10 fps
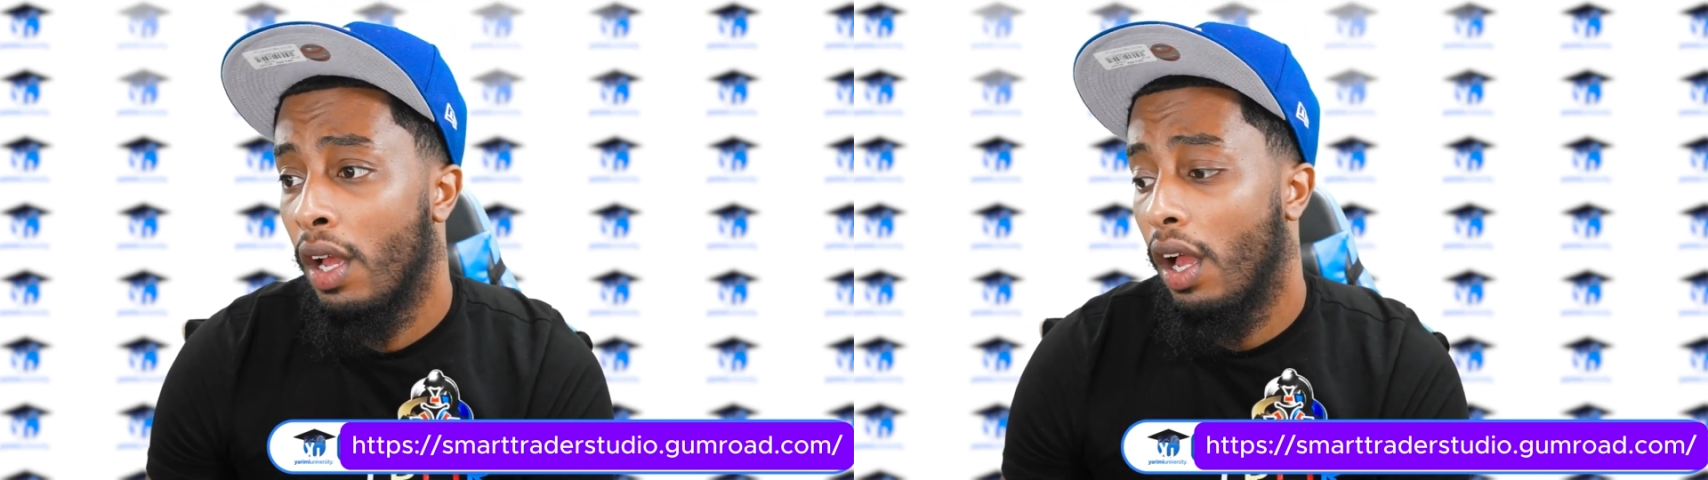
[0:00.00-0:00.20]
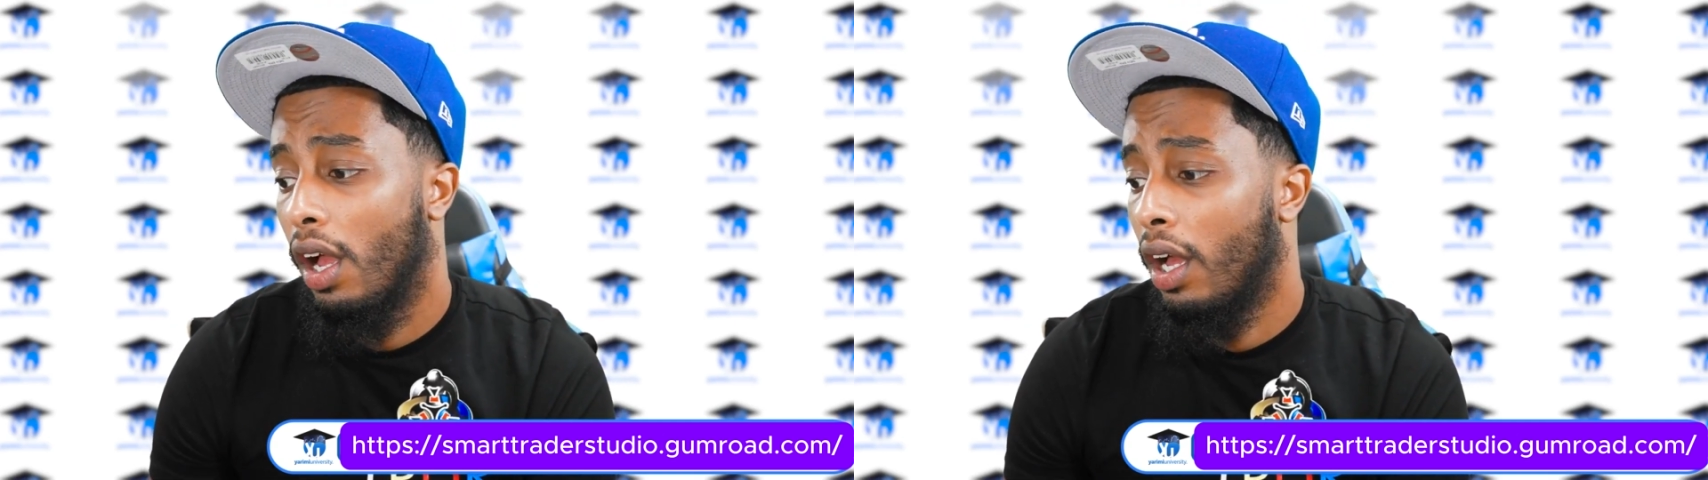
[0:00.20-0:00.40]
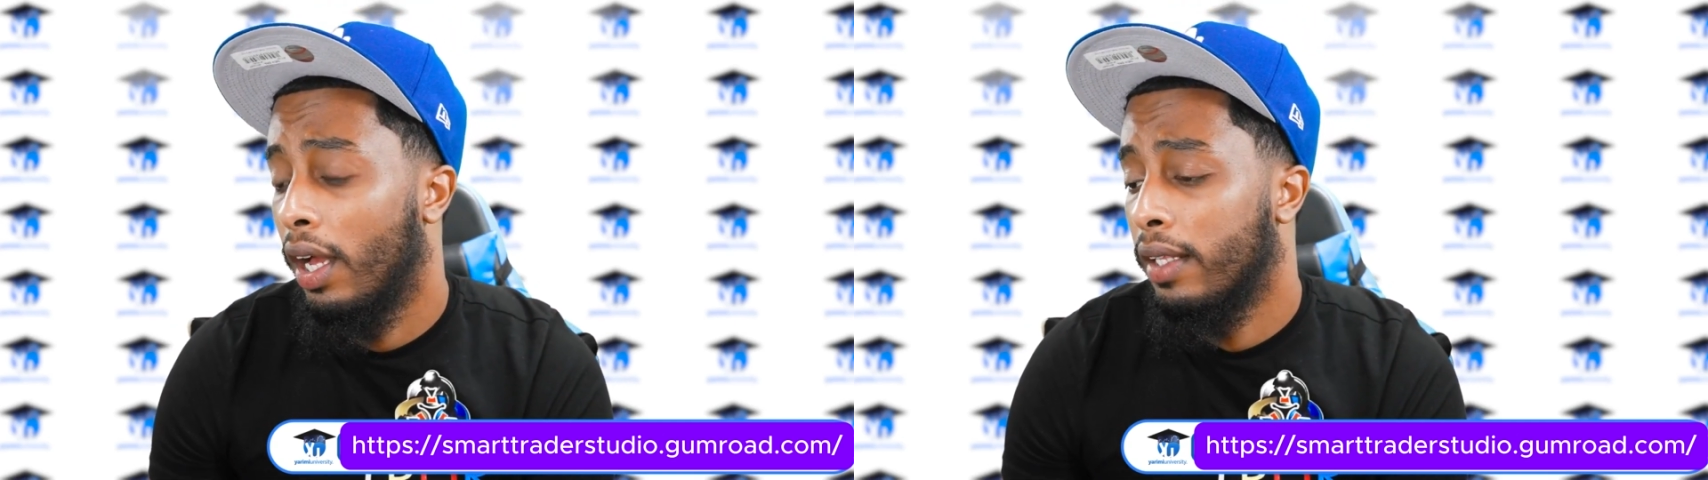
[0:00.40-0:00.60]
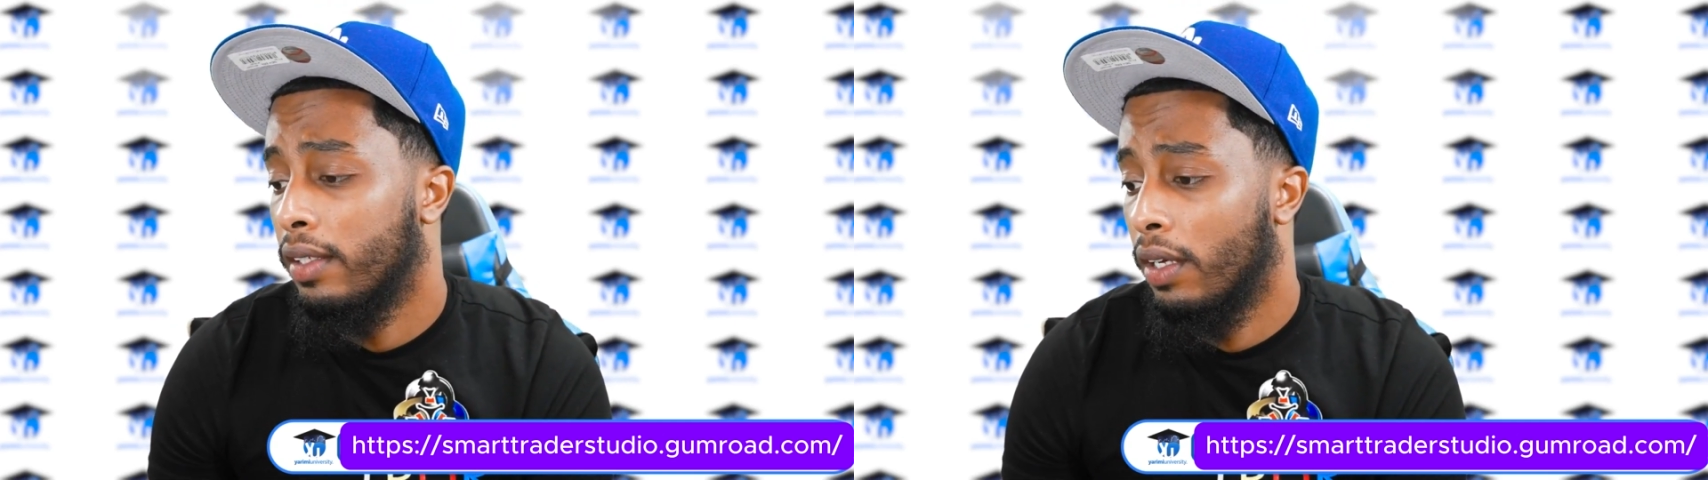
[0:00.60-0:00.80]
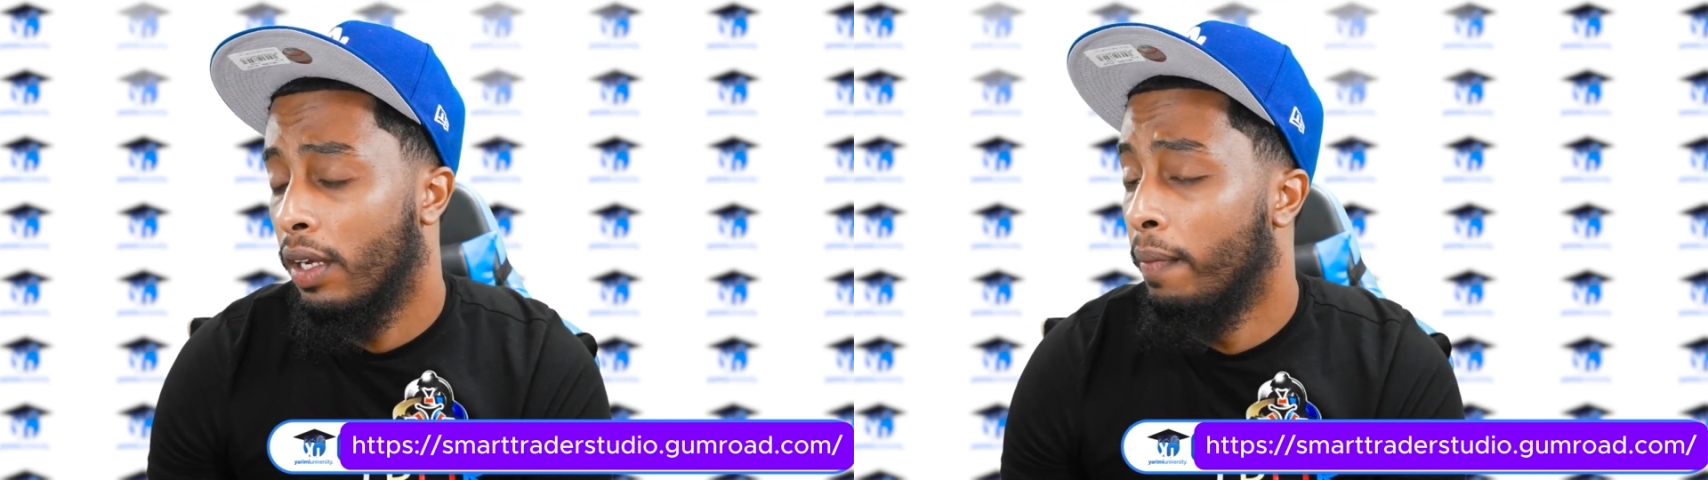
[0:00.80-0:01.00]

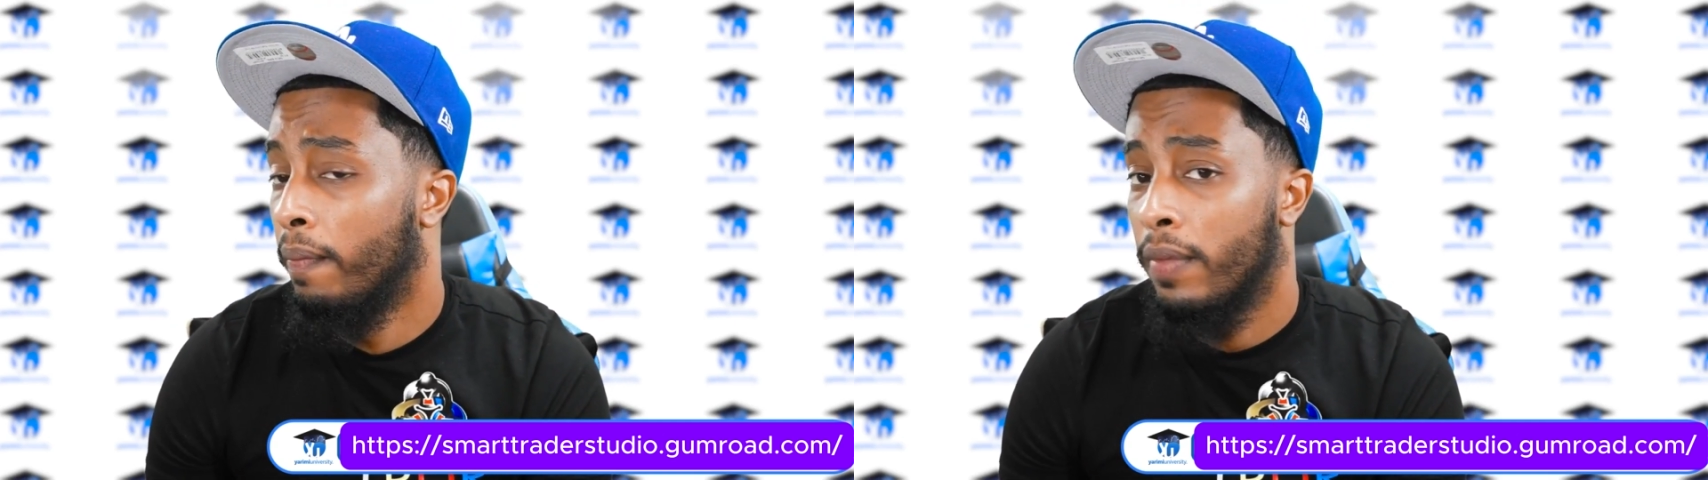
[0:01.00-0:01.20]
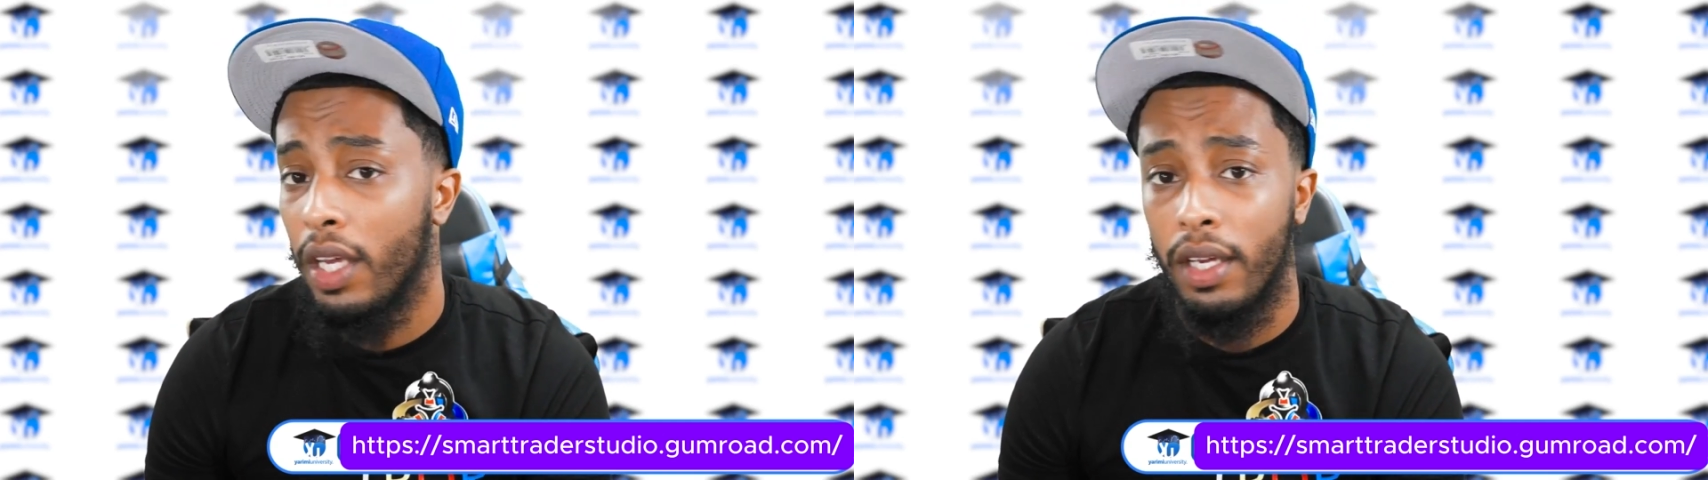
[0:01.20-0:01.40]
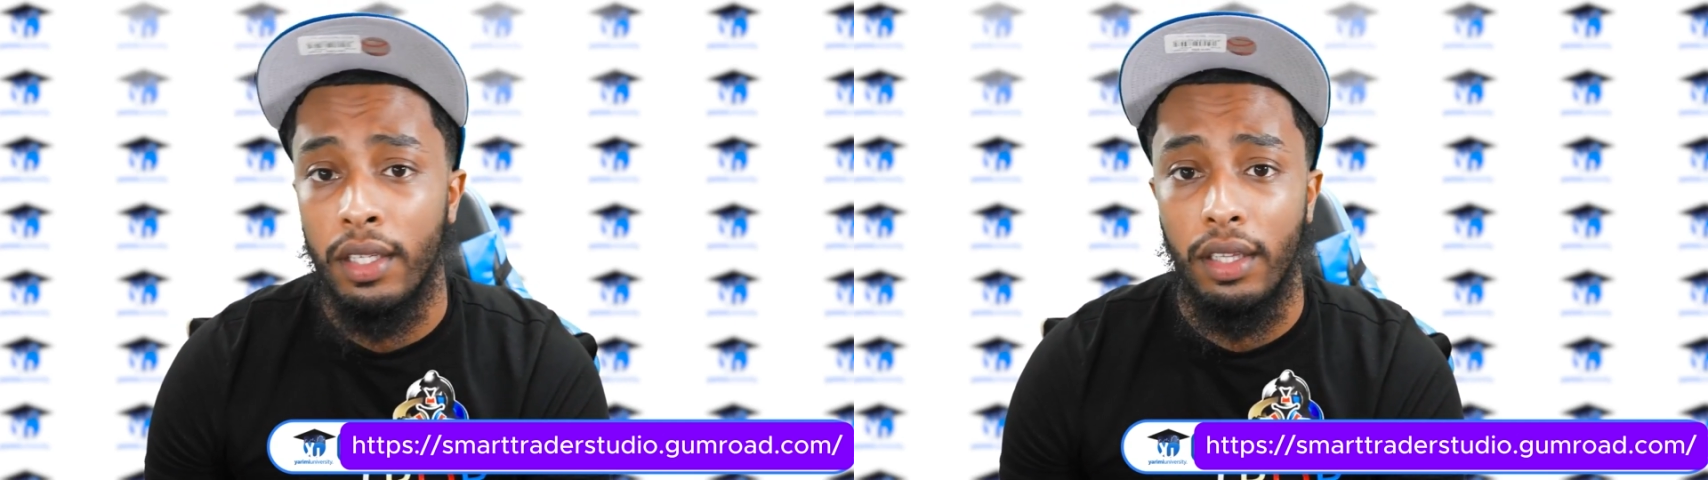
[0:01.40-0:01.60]
and yeah,